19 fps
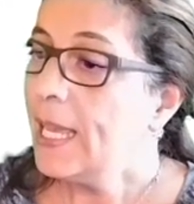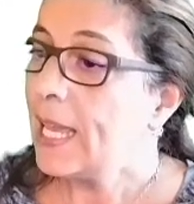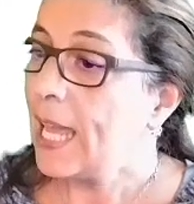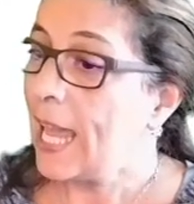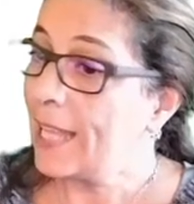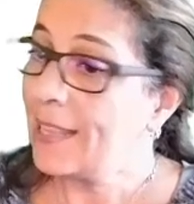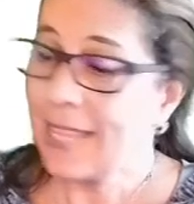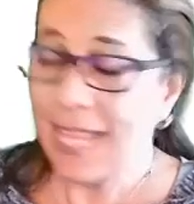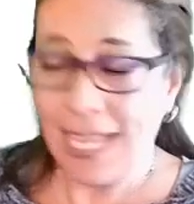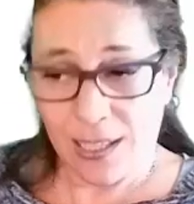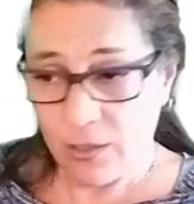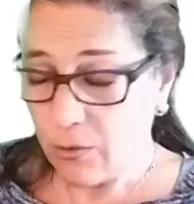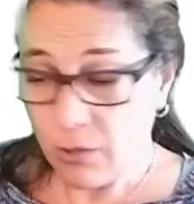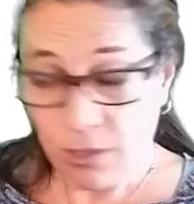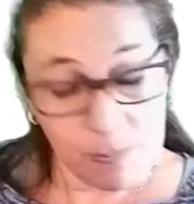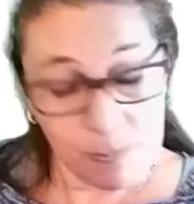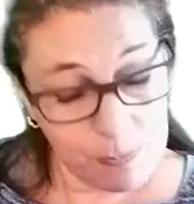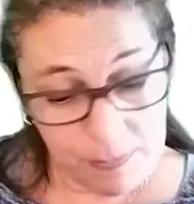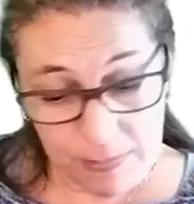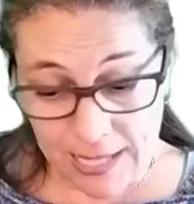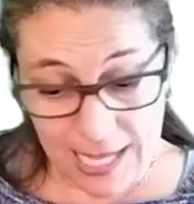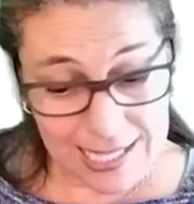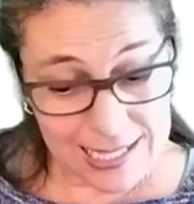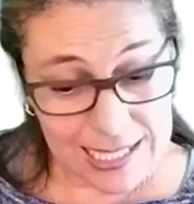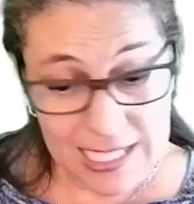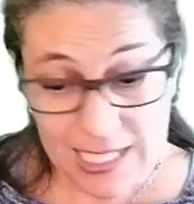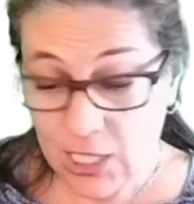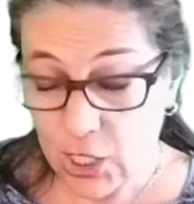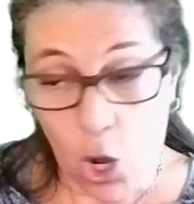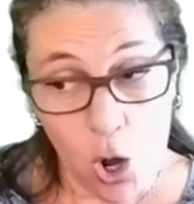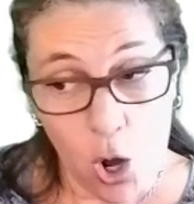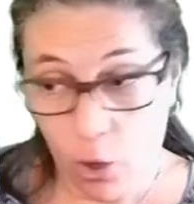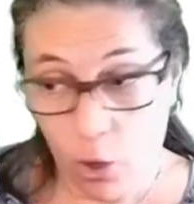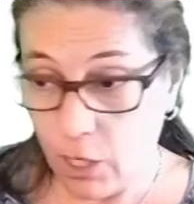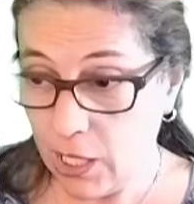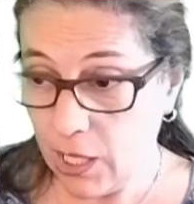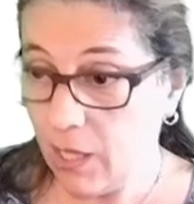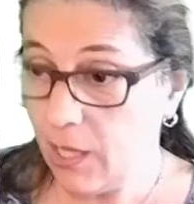And that is
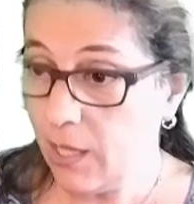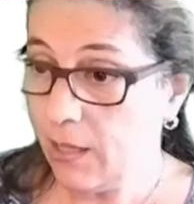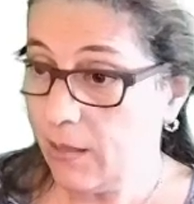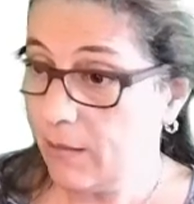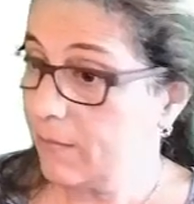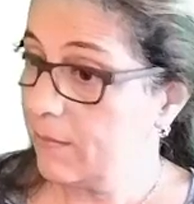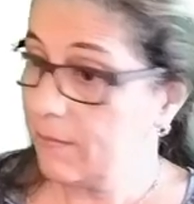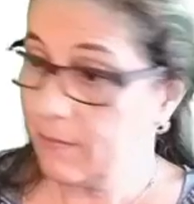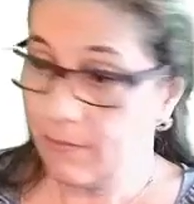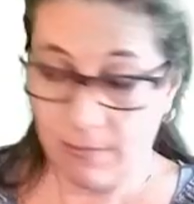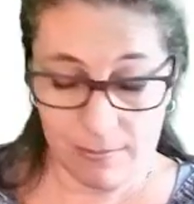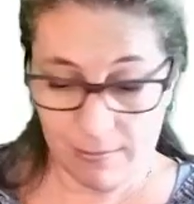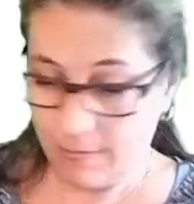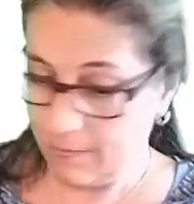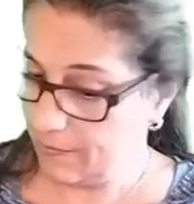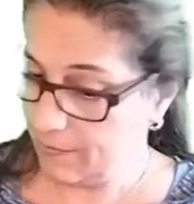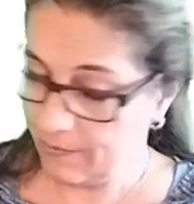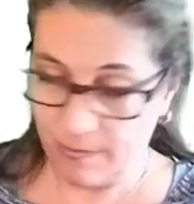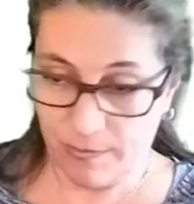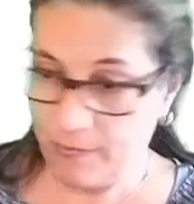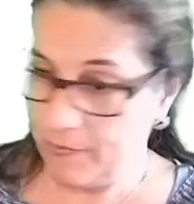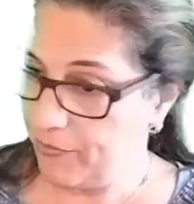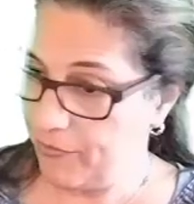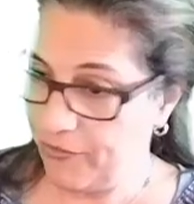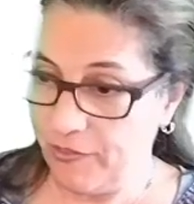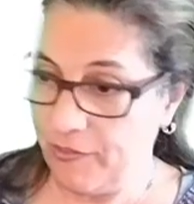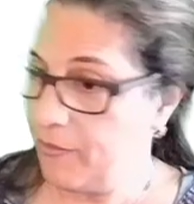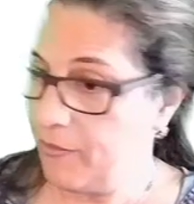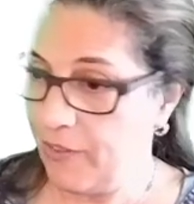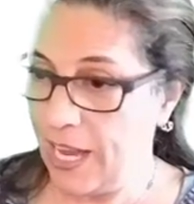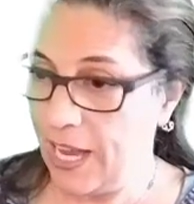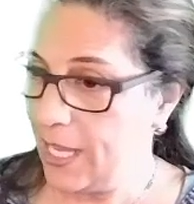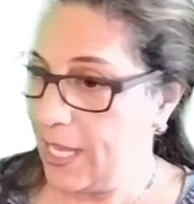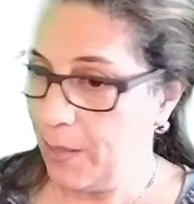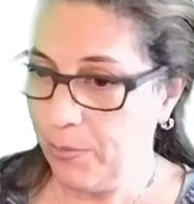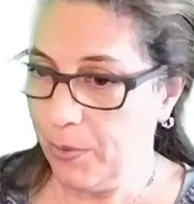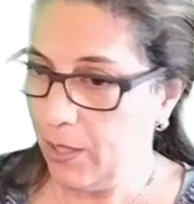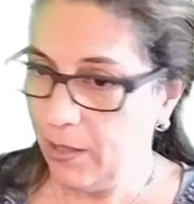totally
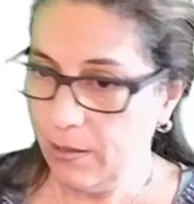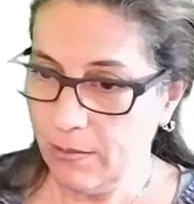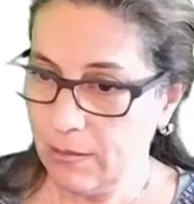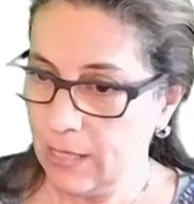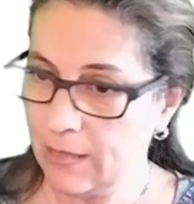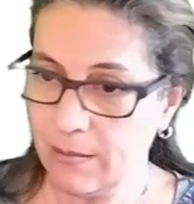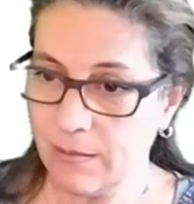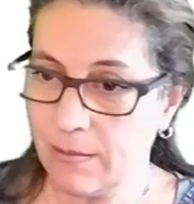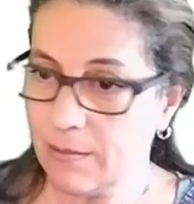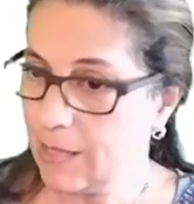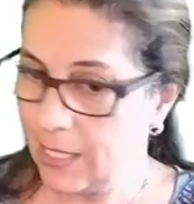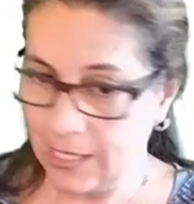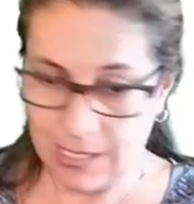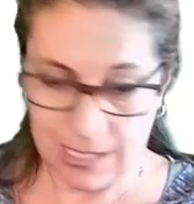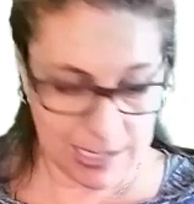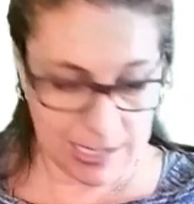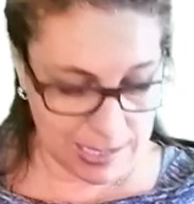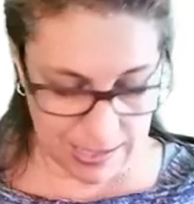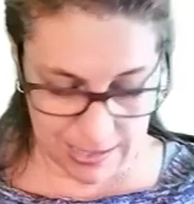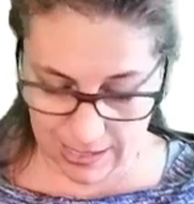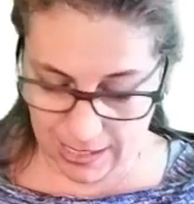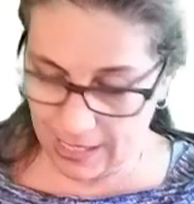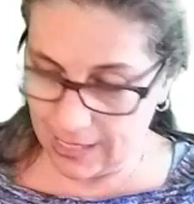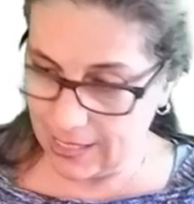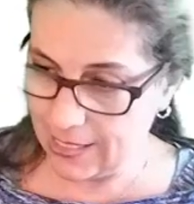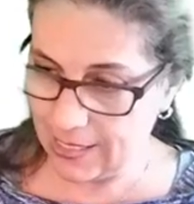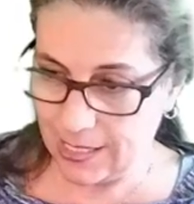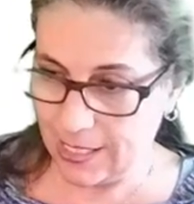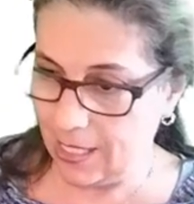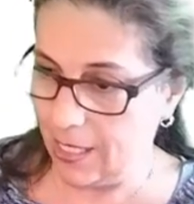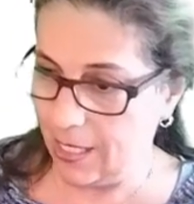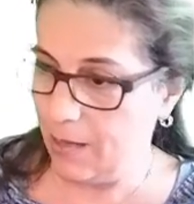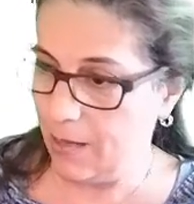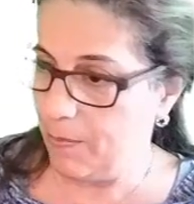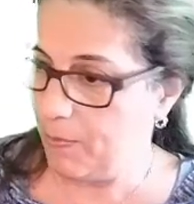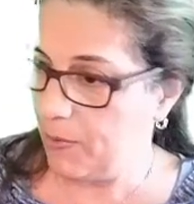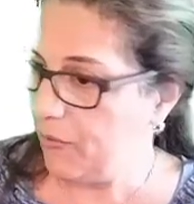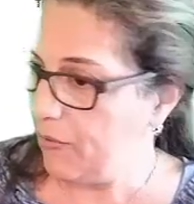viable, and it's
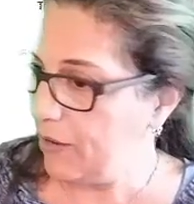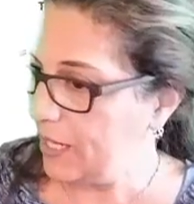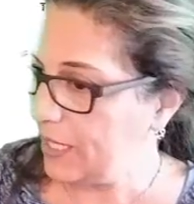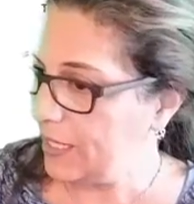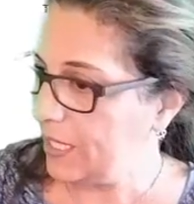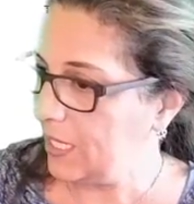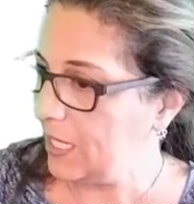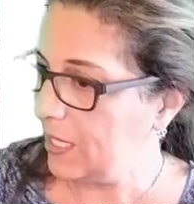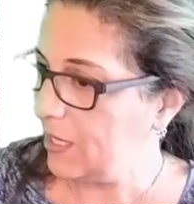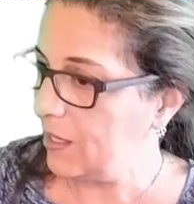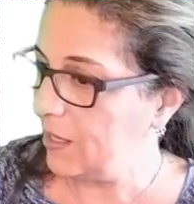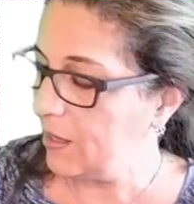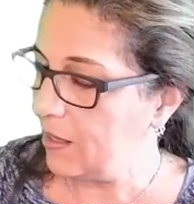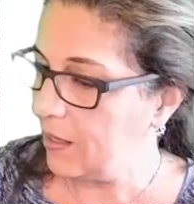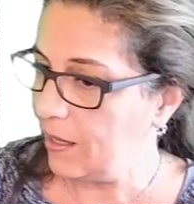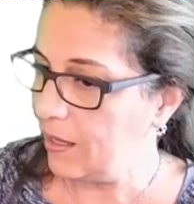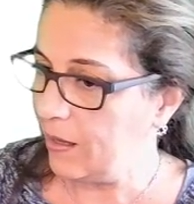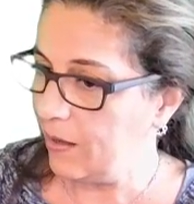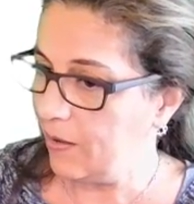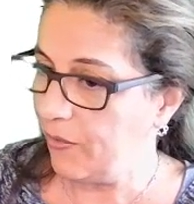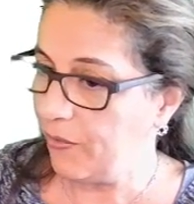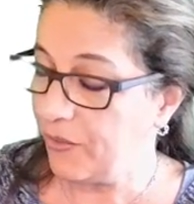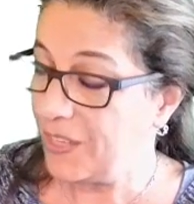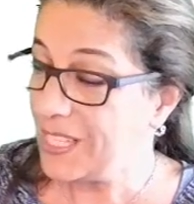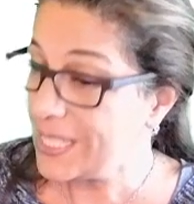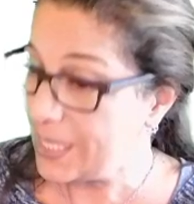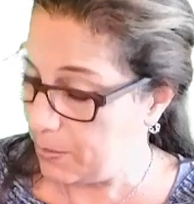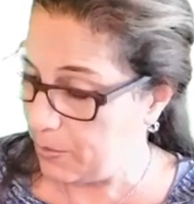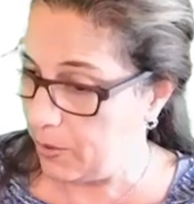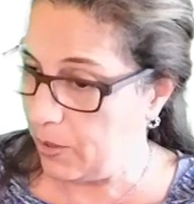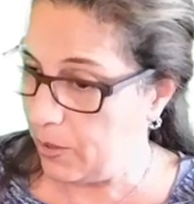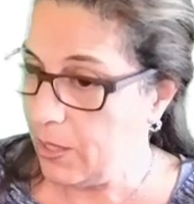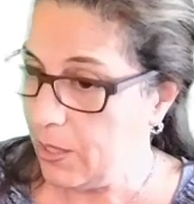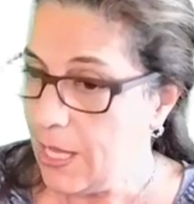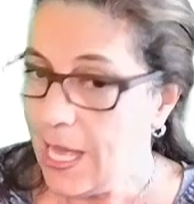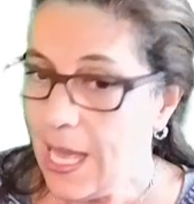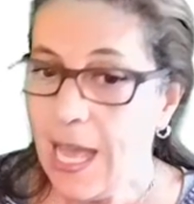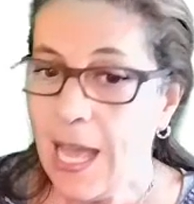perfectly
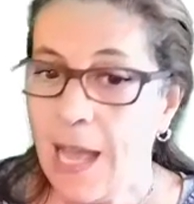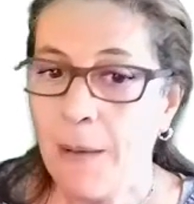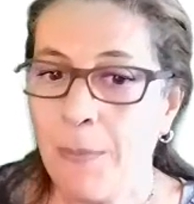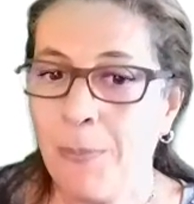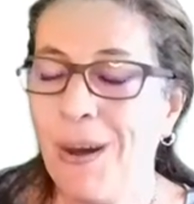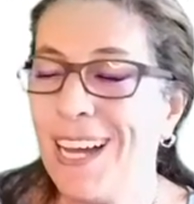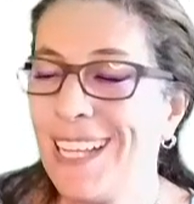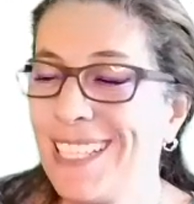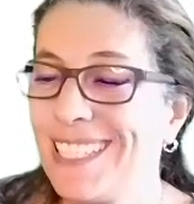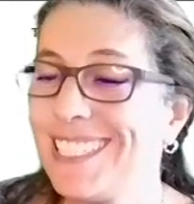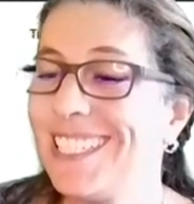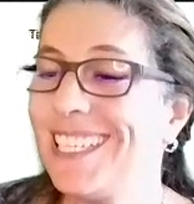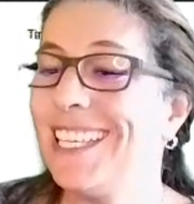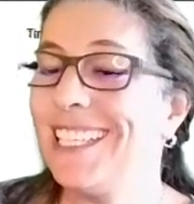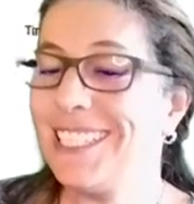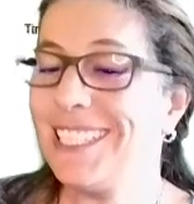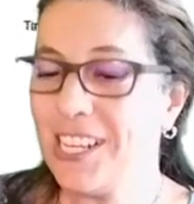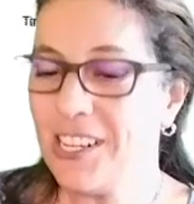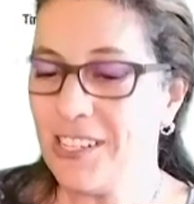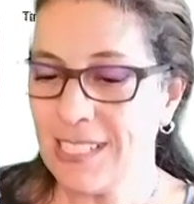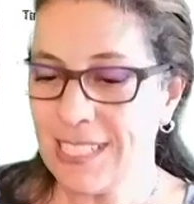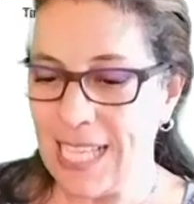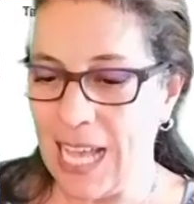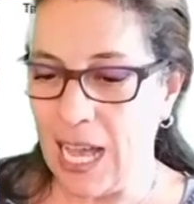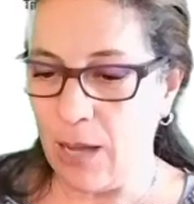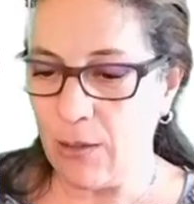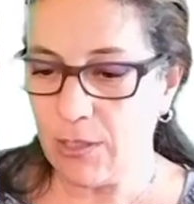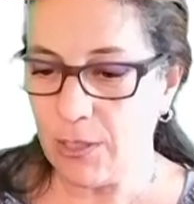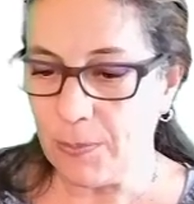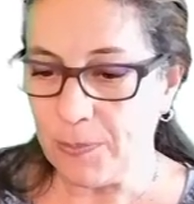feasible. But it turns out